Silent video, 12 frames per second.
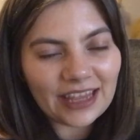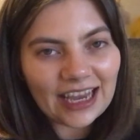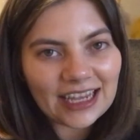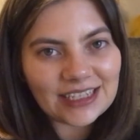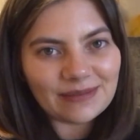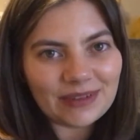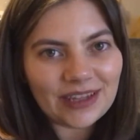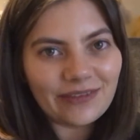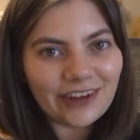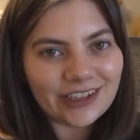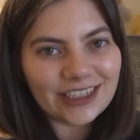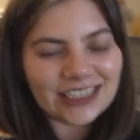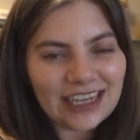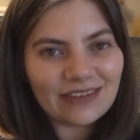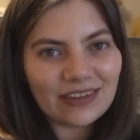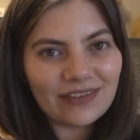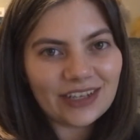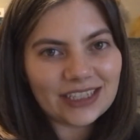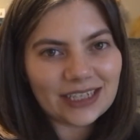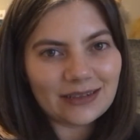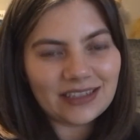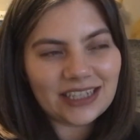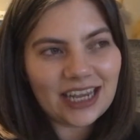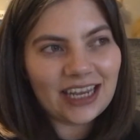they're getting, but they've gone to see it for the first
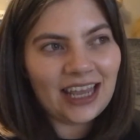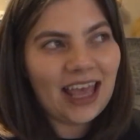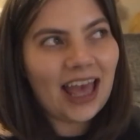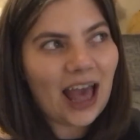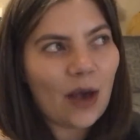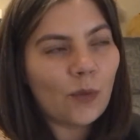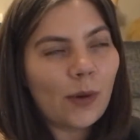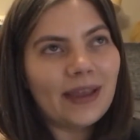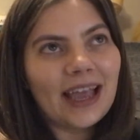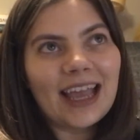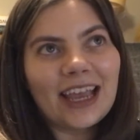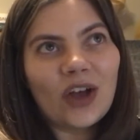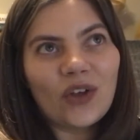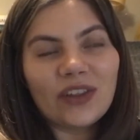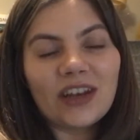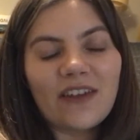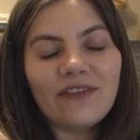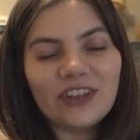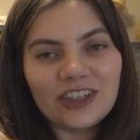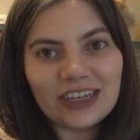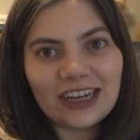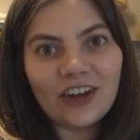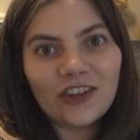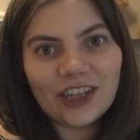time today, and we'll be getting it on
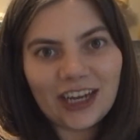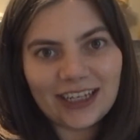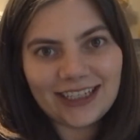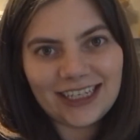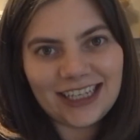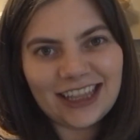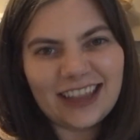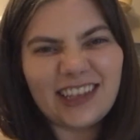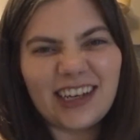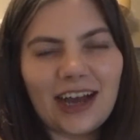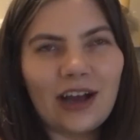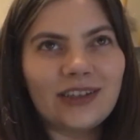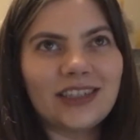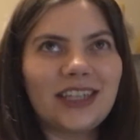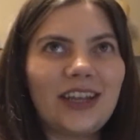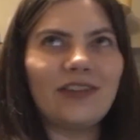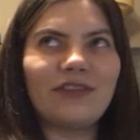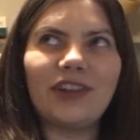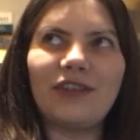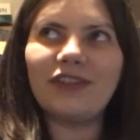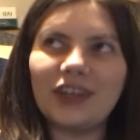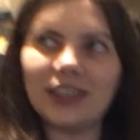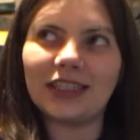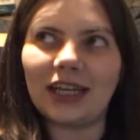officially on the 19th, and then I'll see it for the
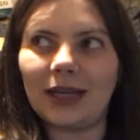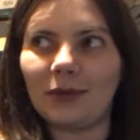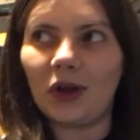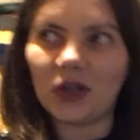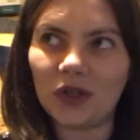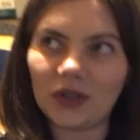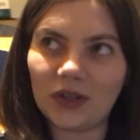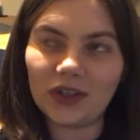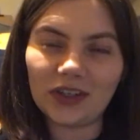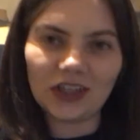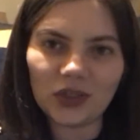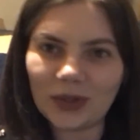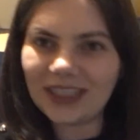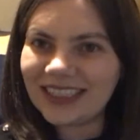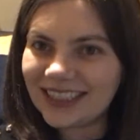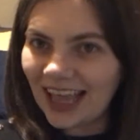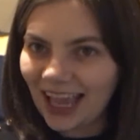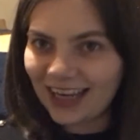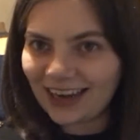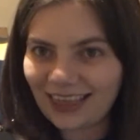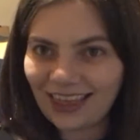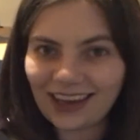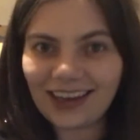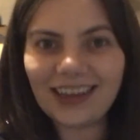first time on the 22nd, I
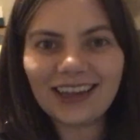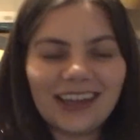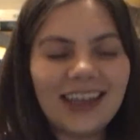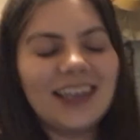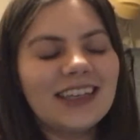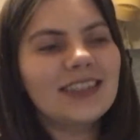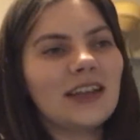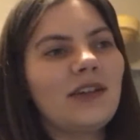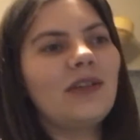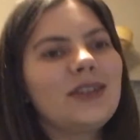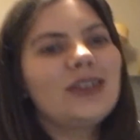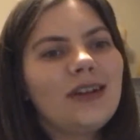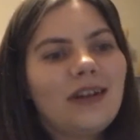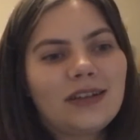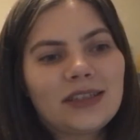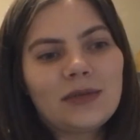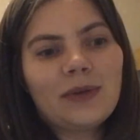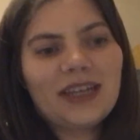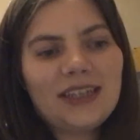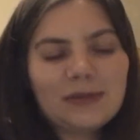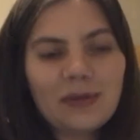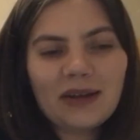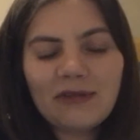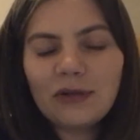think. So not too long to wait,
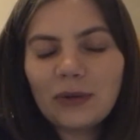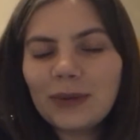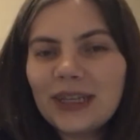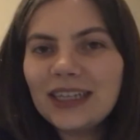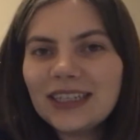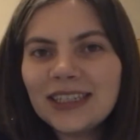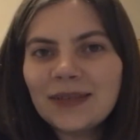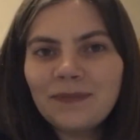about 4 weeks.